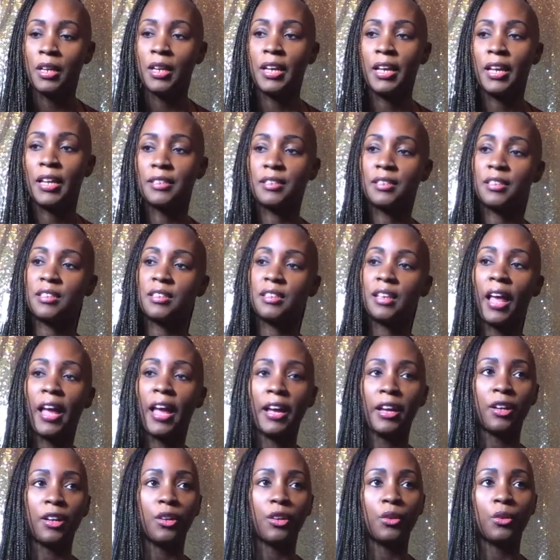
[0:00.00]
It's
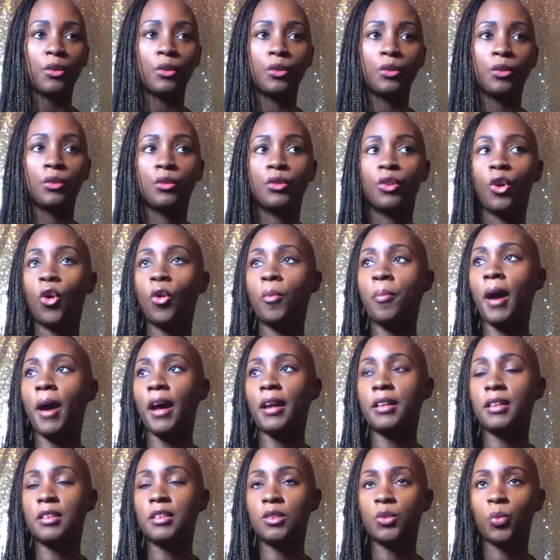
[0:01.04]
like
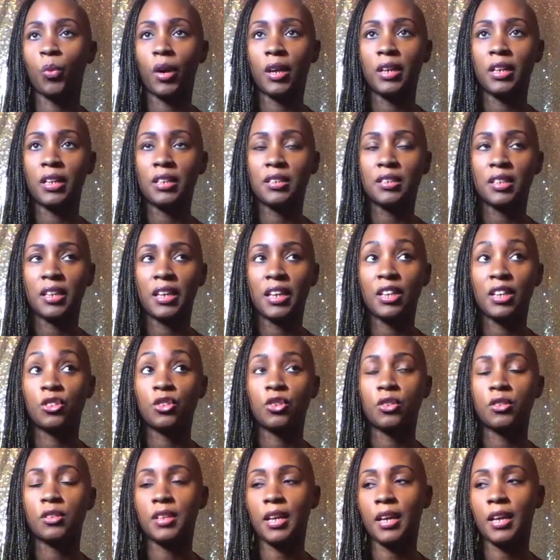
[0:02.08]
nobody's wanting to
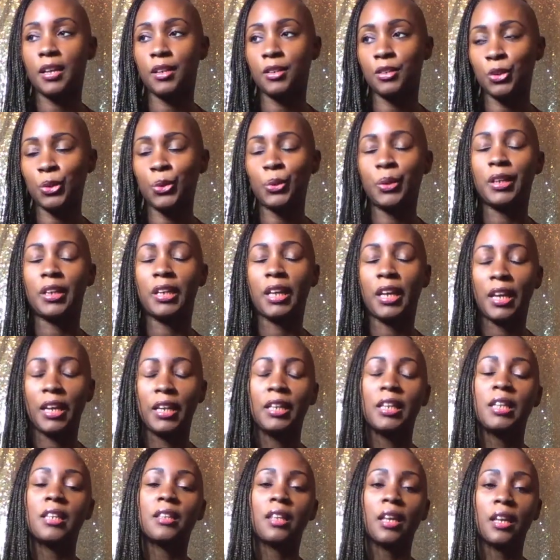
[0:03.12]
entertain doing
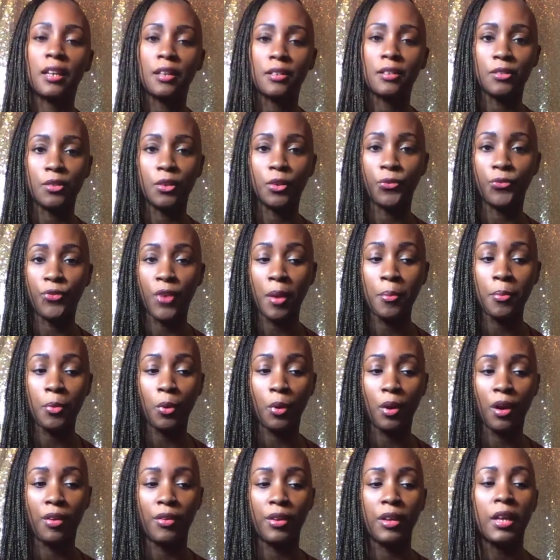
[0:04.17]
anything until
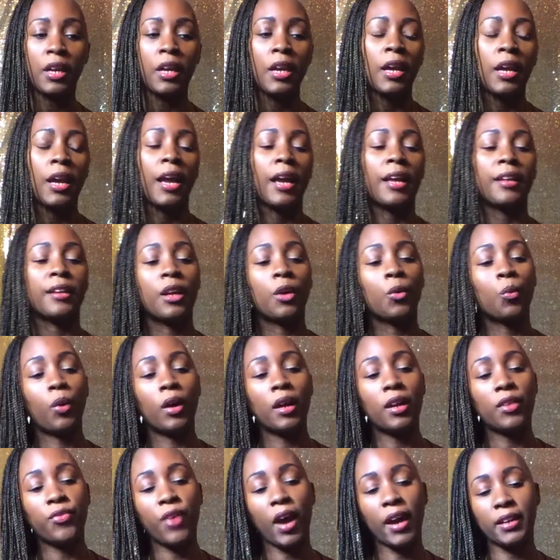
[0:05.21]
February. And then what
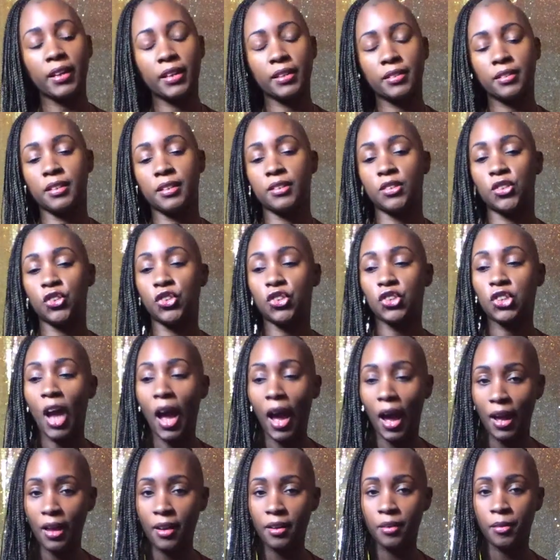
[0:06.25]
if I get this
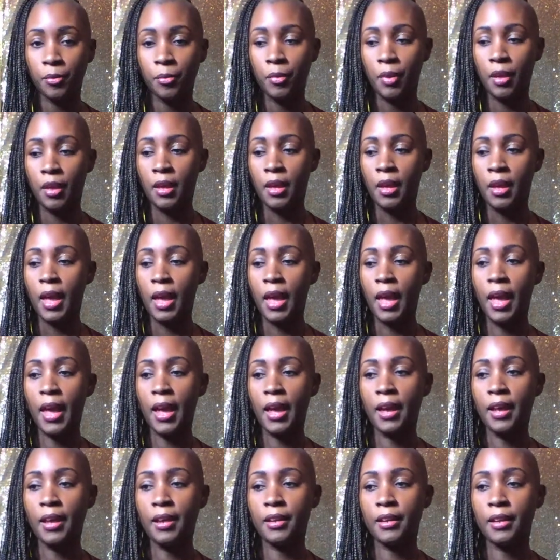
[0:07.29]
shot
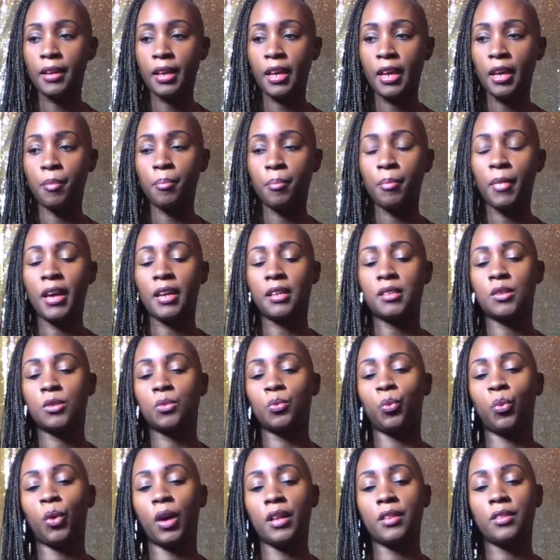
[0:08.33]
and it makes
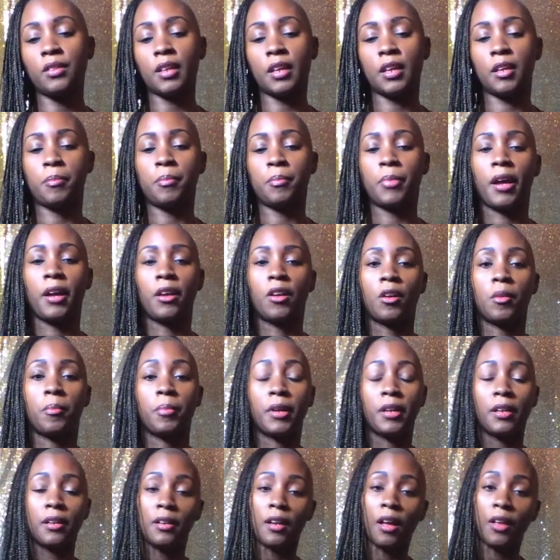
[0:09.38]
one thing better but
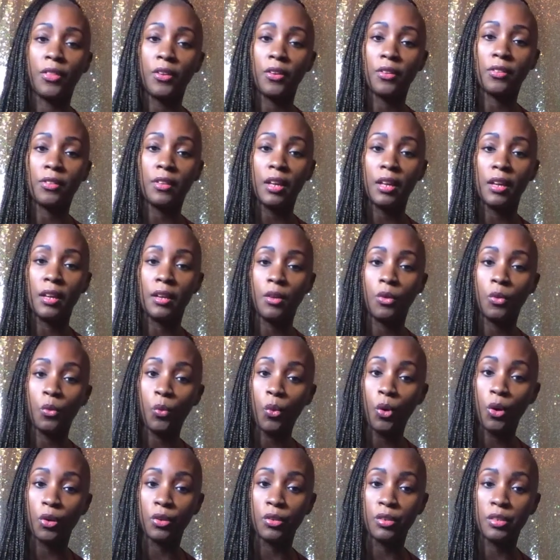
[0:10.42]
another thing
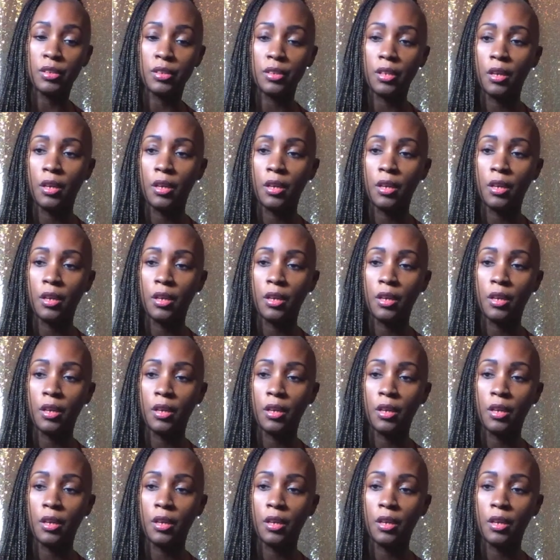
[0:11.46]
worse?